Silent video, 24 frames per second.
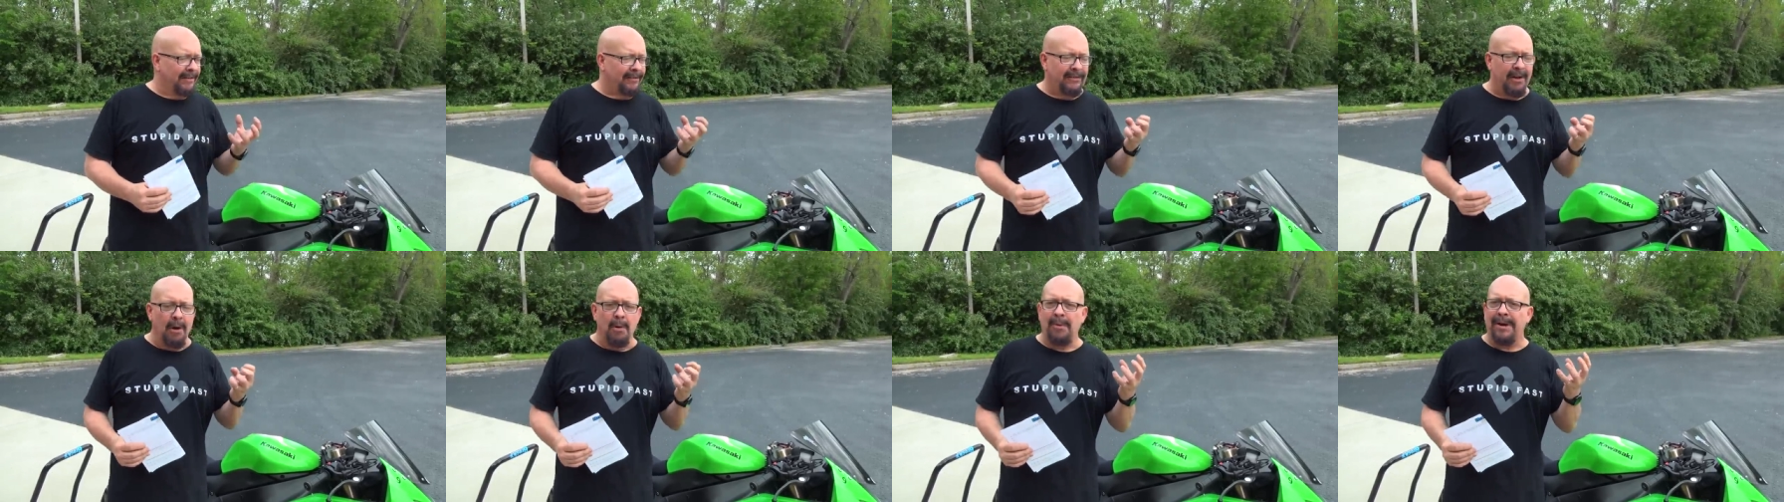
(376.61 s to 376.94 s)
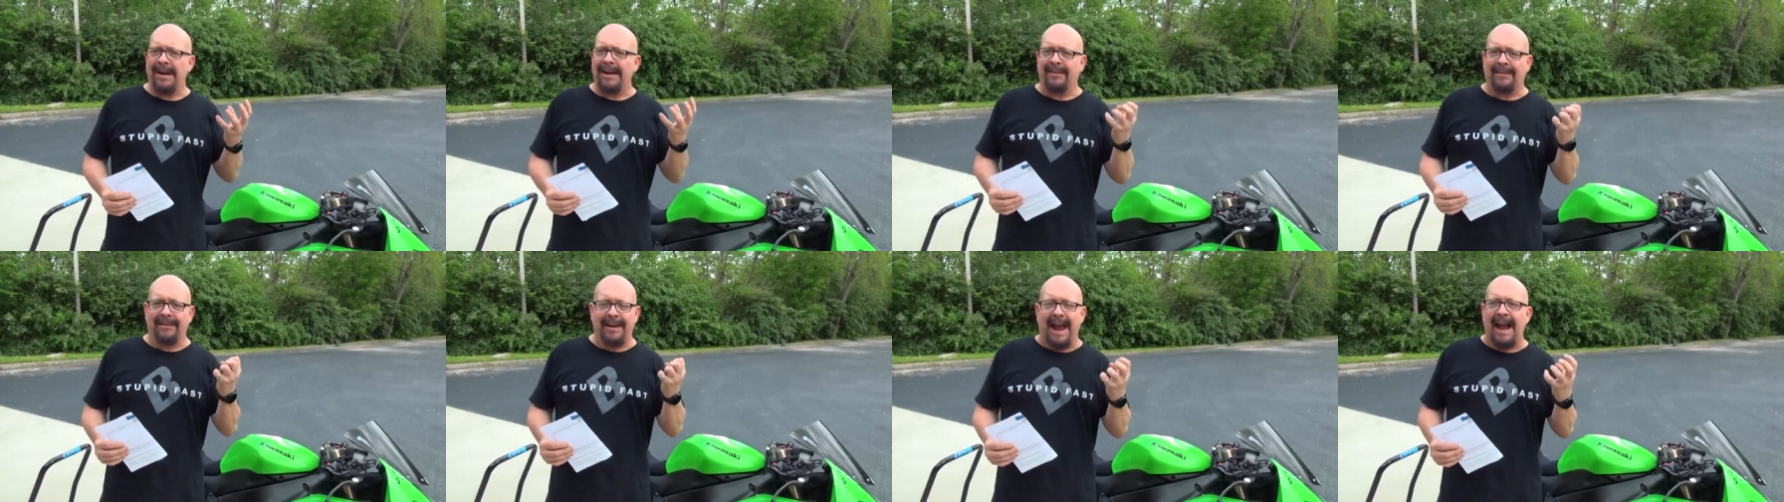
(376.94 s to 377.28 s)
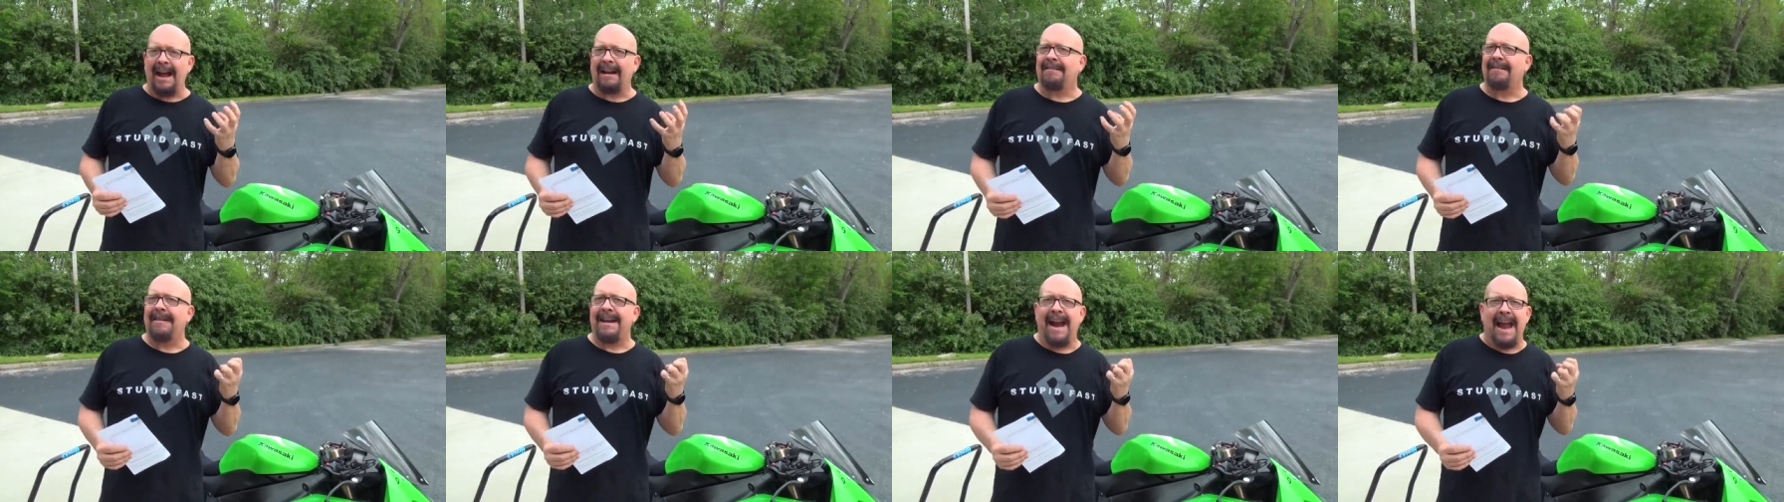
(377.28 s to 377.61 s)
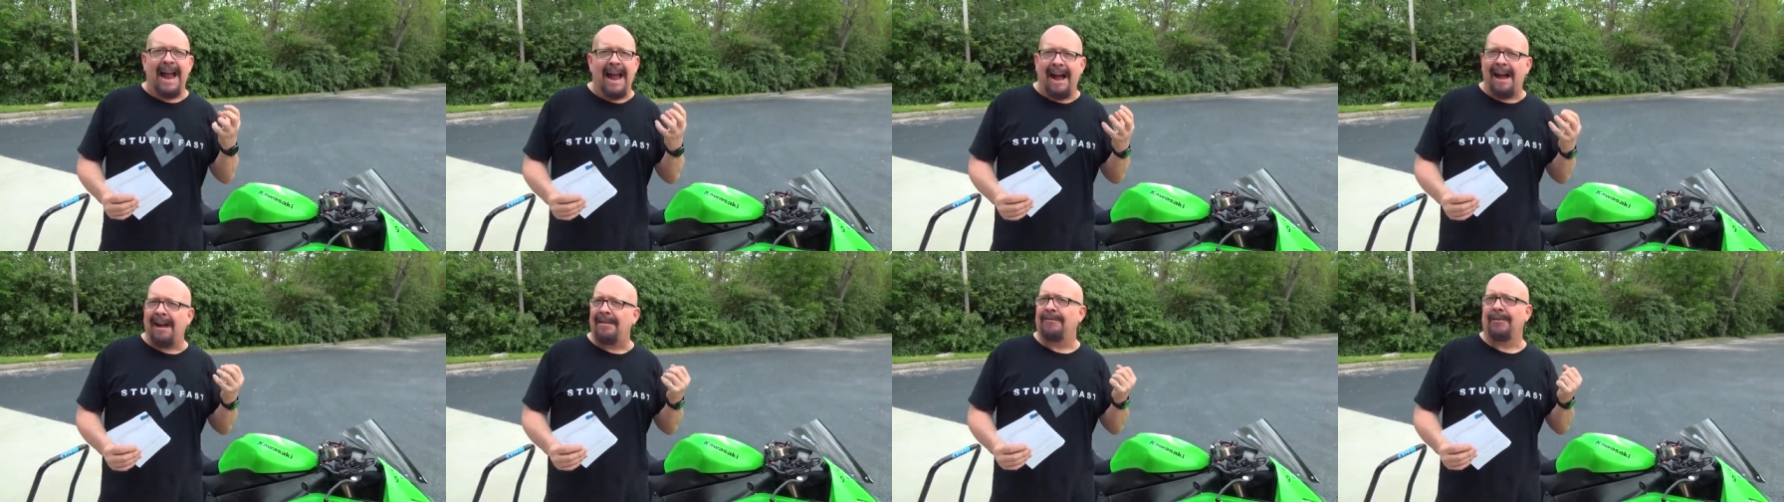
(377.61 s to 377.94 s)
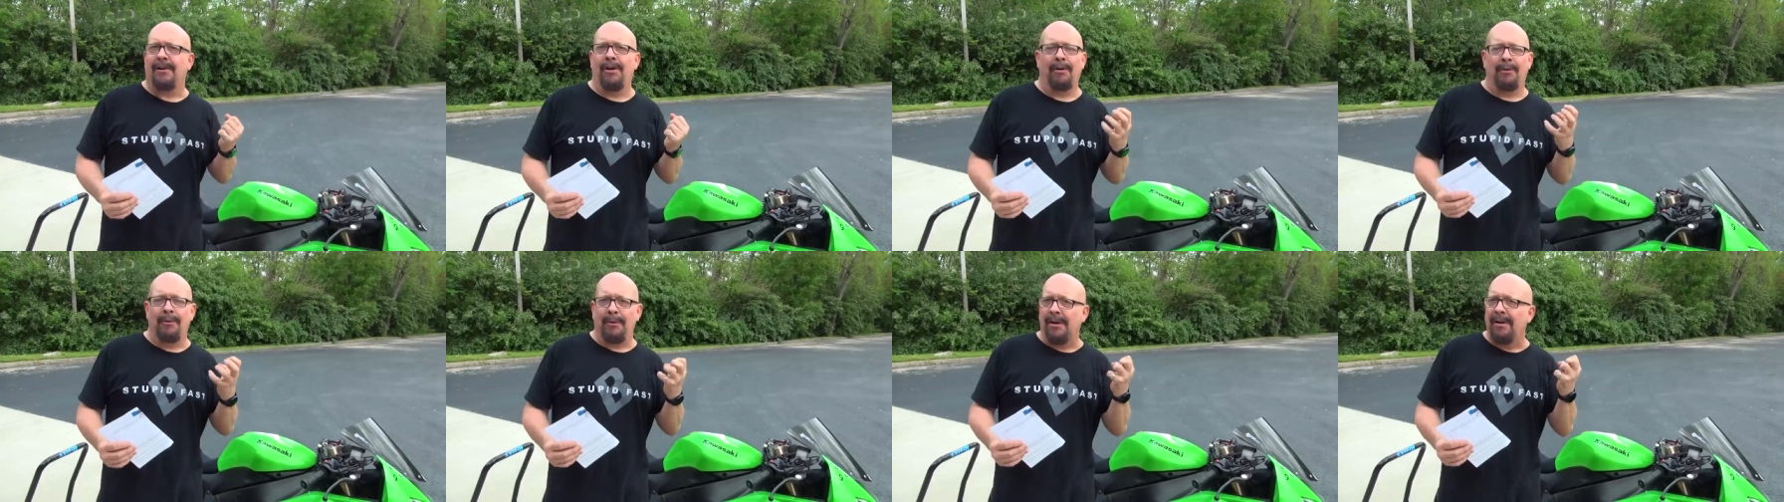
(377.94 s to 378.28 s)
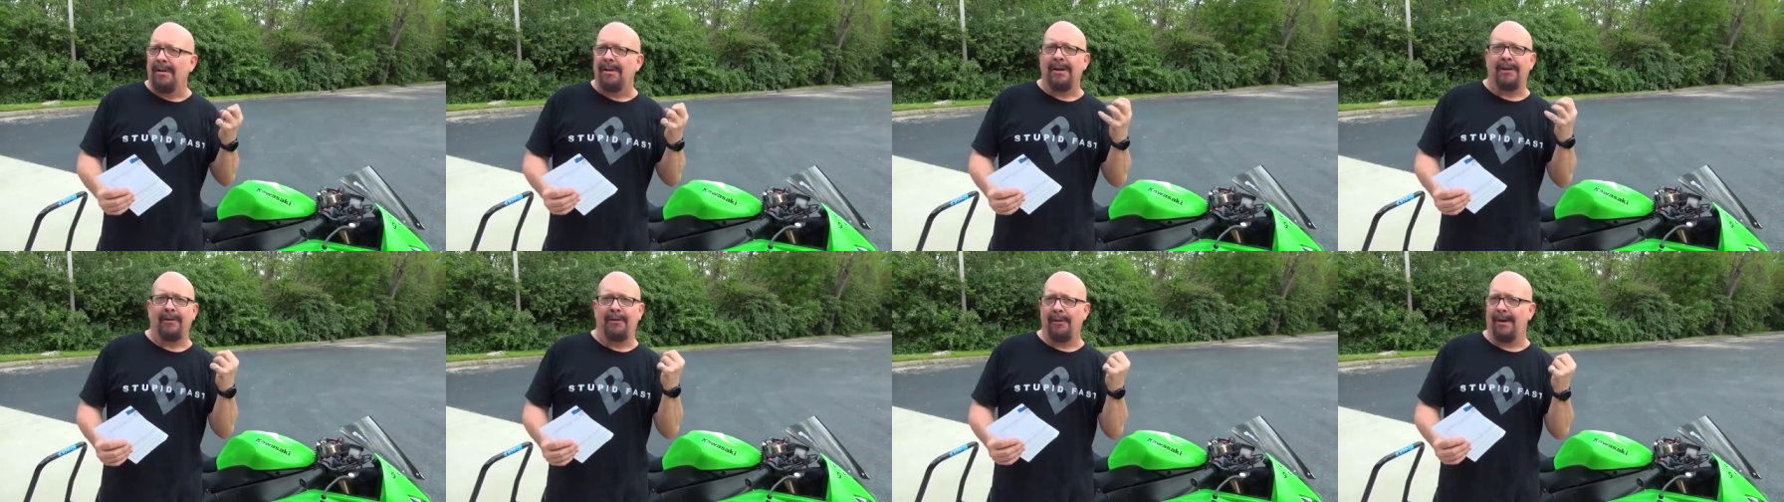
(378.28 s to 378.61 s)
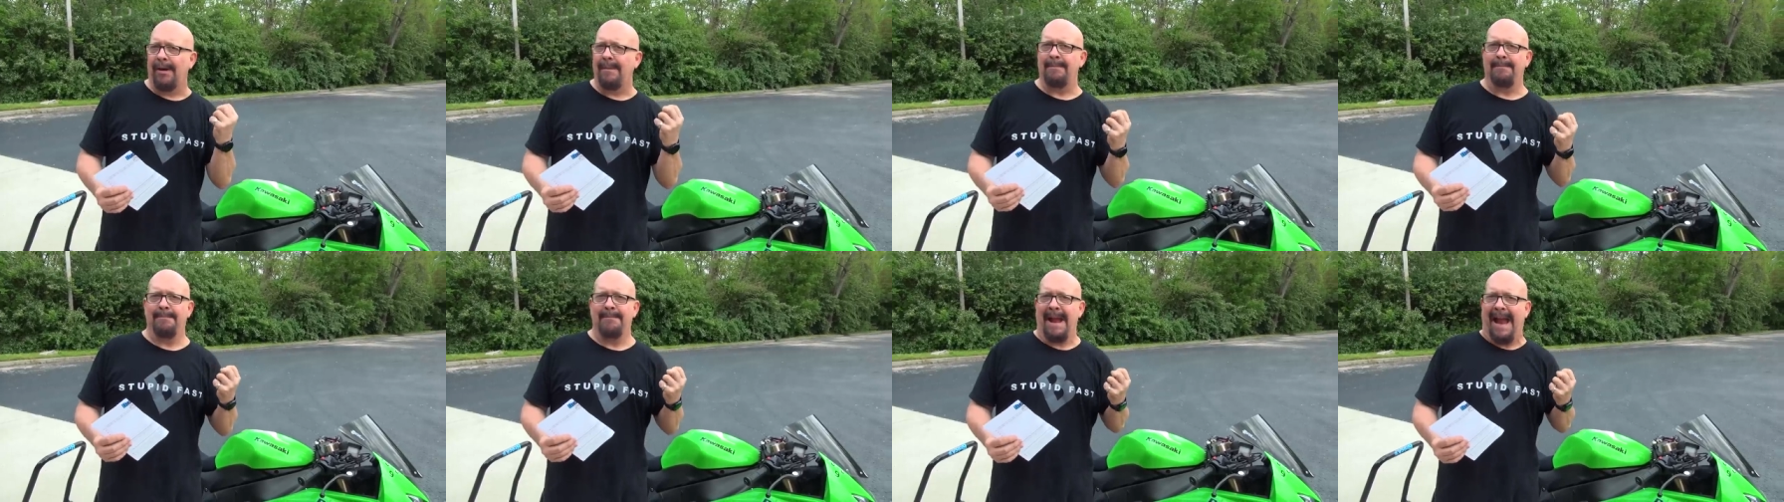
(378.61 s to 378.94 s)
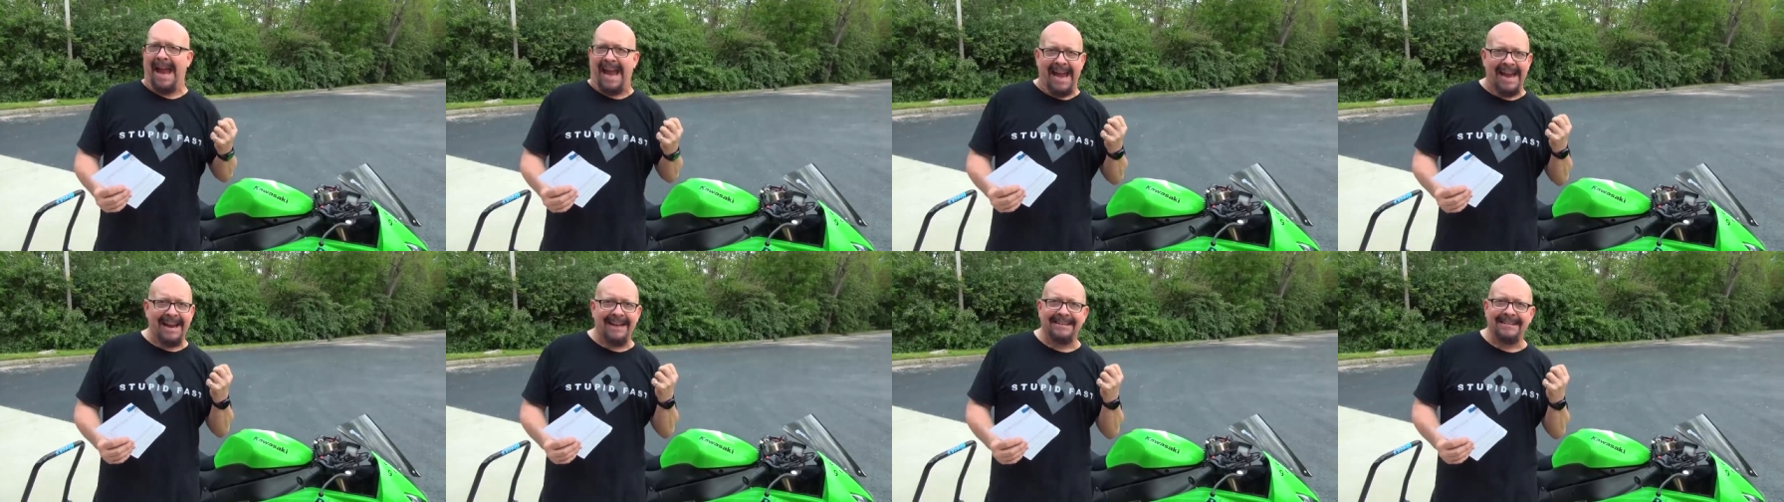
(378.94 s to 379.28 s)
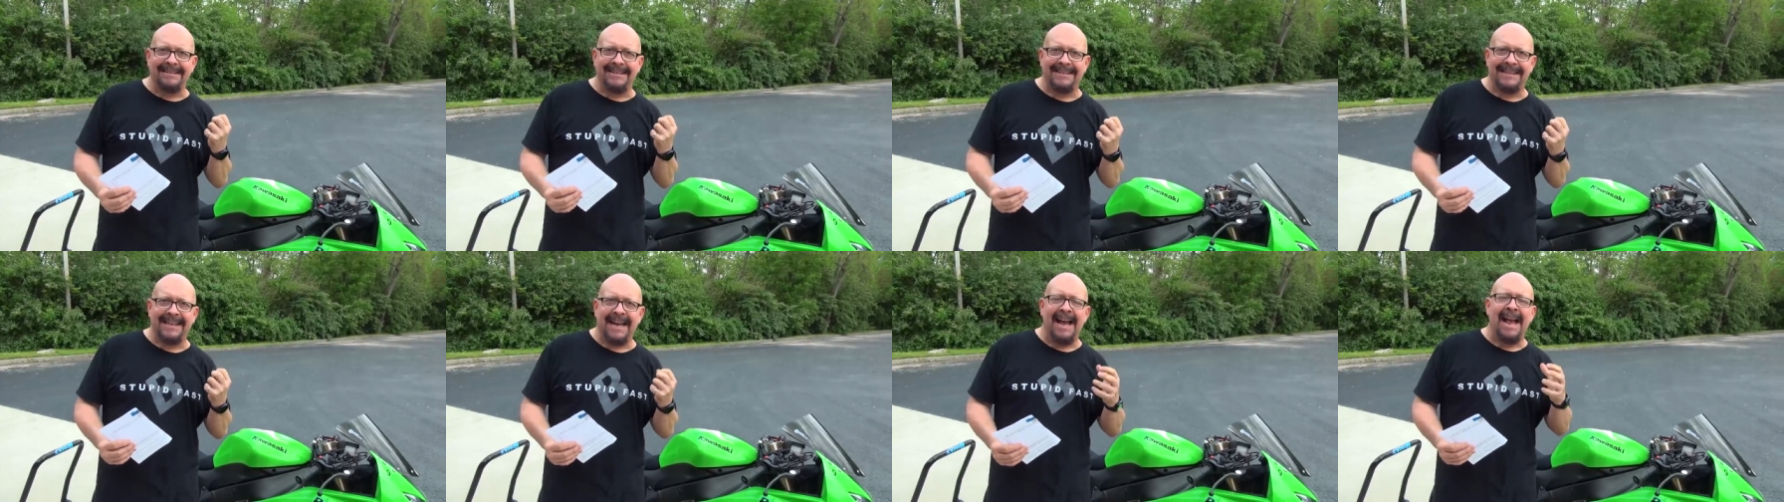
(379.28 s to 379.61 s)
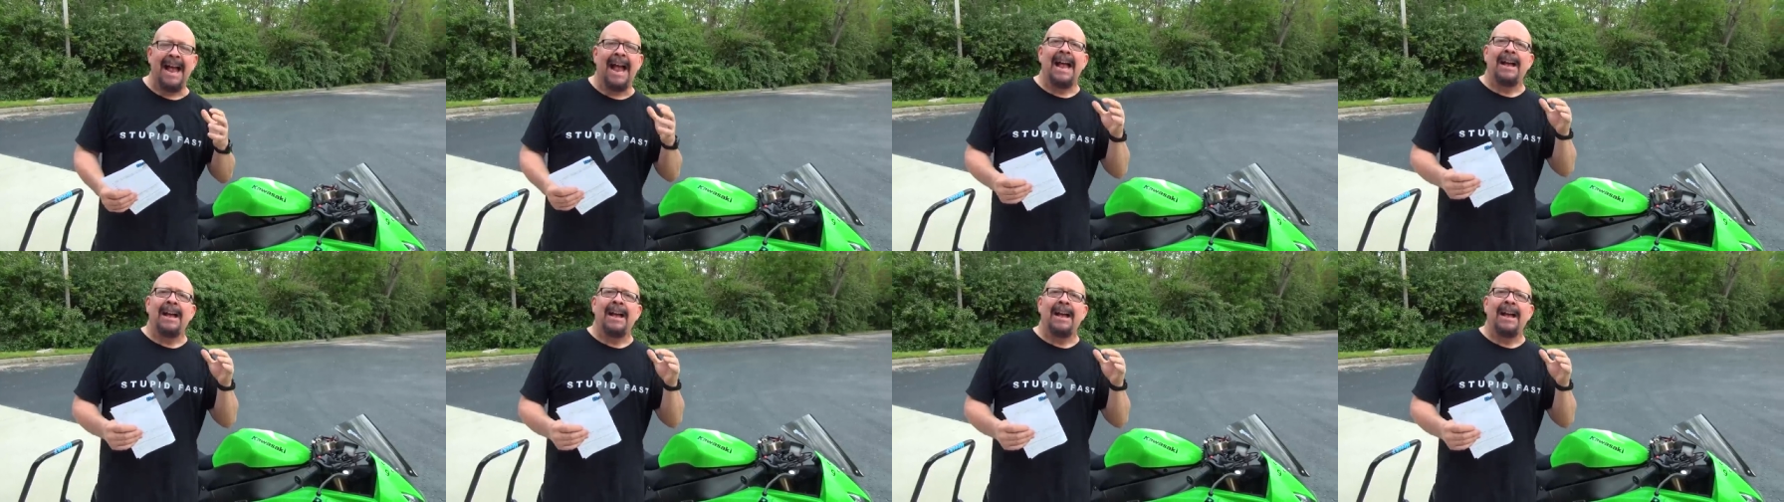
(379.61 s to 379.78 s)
don't exactly have gorilla grip hands,